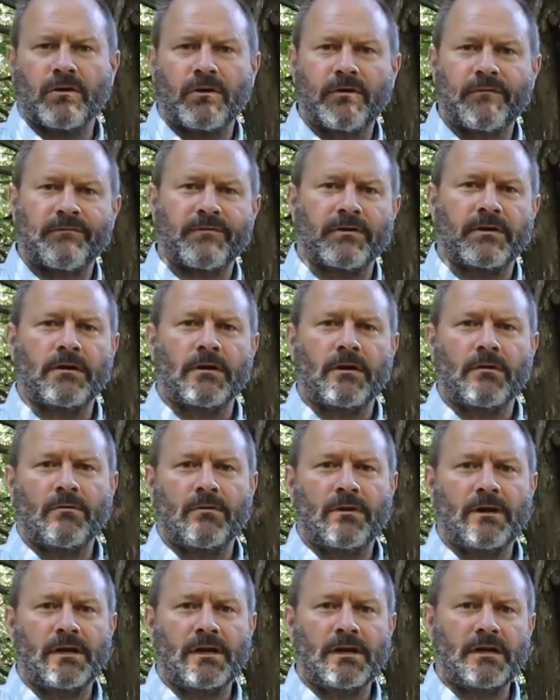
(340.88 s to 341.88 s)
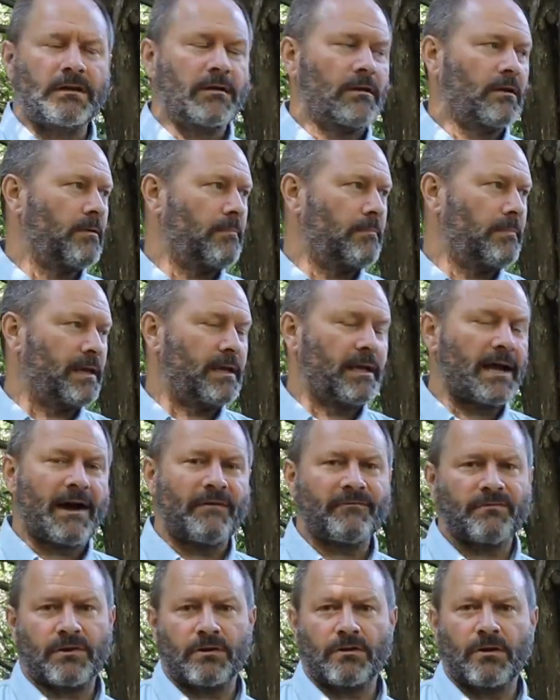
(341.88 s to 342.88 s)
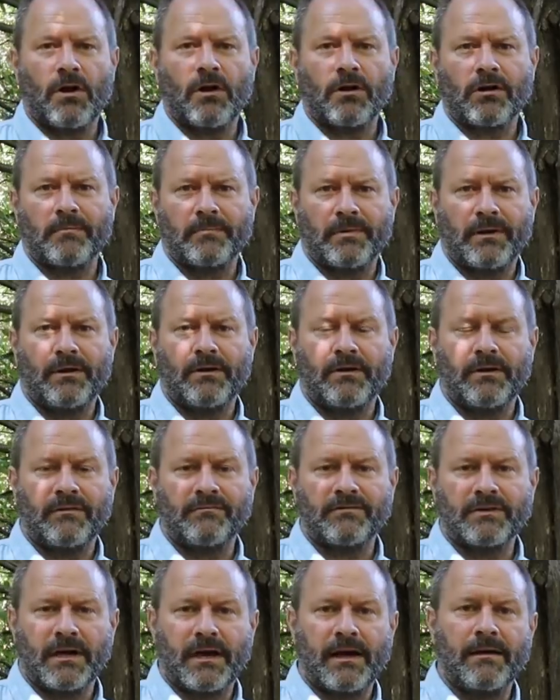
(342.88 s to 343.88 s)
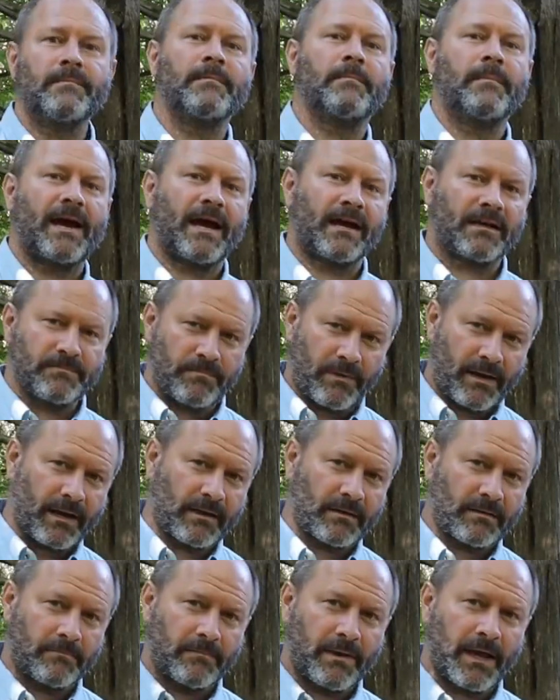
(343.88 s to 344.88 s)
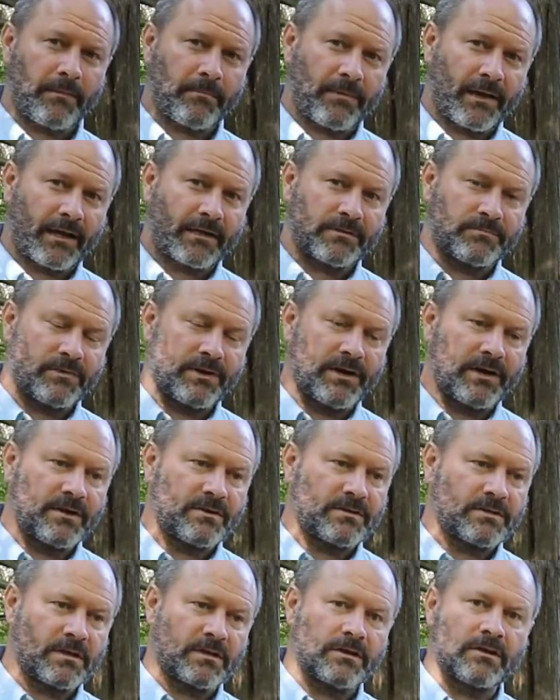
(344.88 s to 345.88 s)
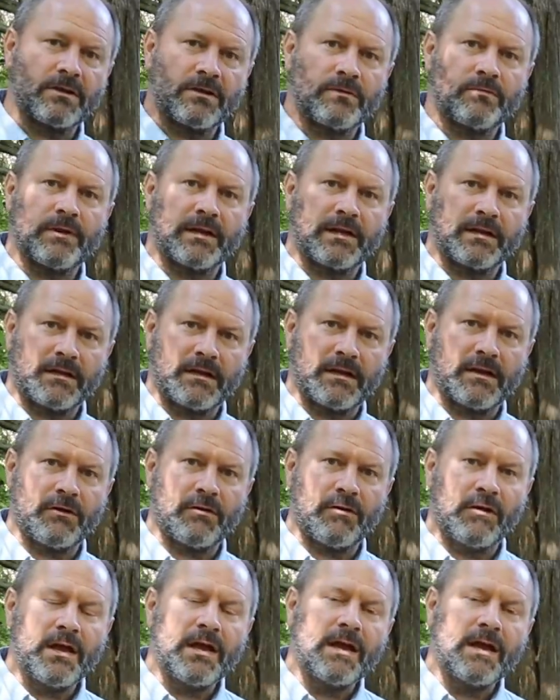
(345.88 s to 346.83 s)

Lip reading: or when you need to be out for a longer period of time. The backpack sprayer is a good way to go.